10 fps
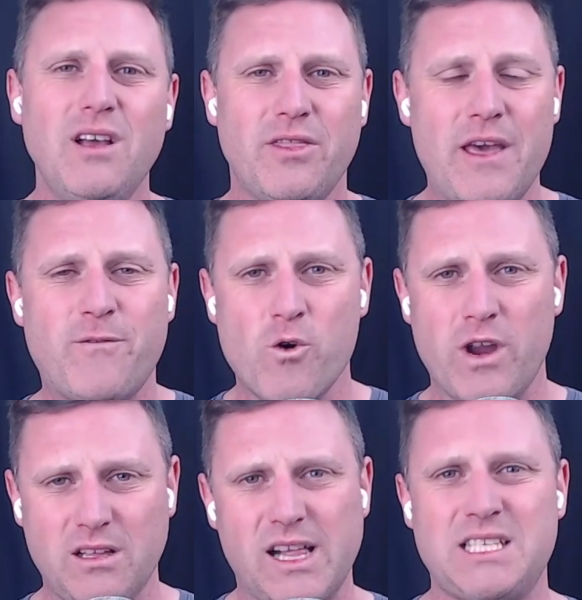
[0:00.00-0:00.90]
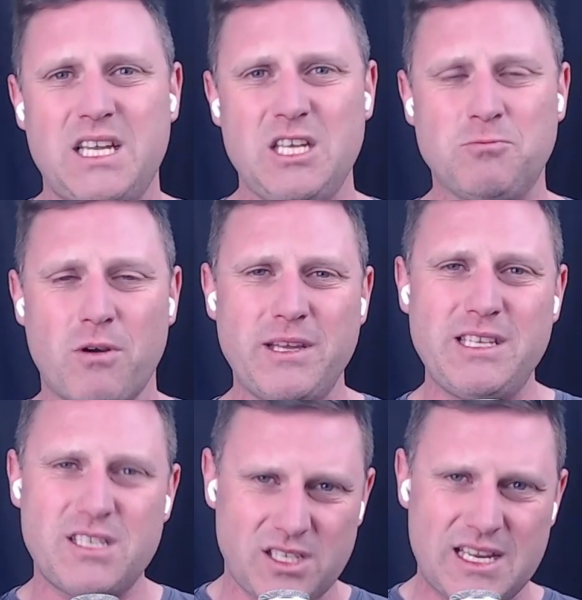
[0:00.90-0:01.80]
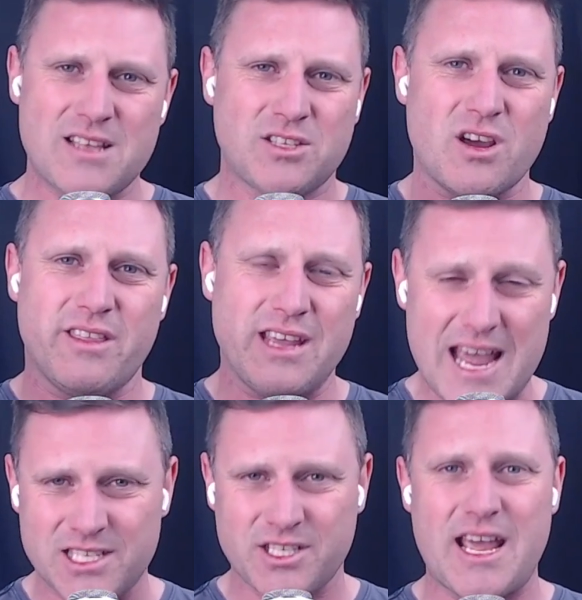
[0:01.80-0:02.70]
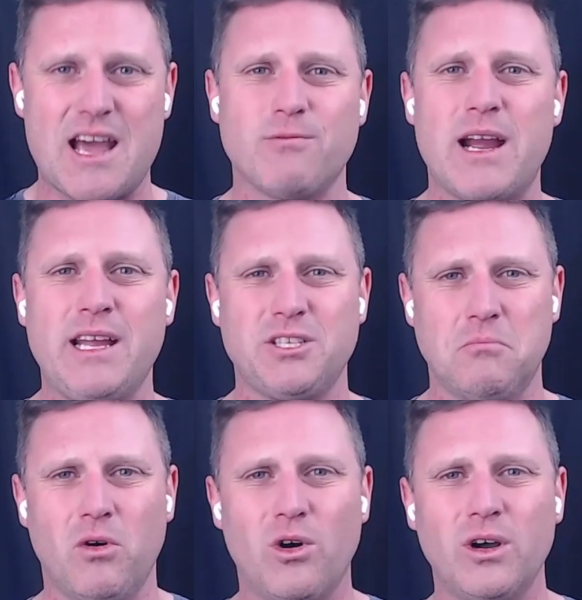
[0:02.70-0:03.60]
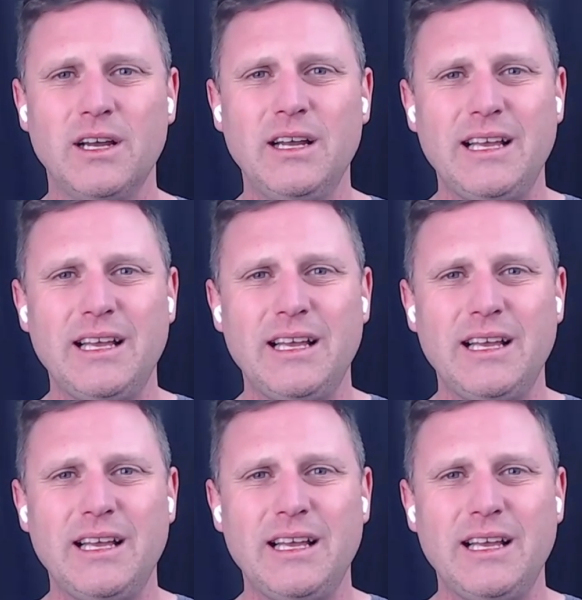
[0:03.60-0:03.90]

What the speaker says: Therefore, in Classic, he's probably just outside of the cash cow range and more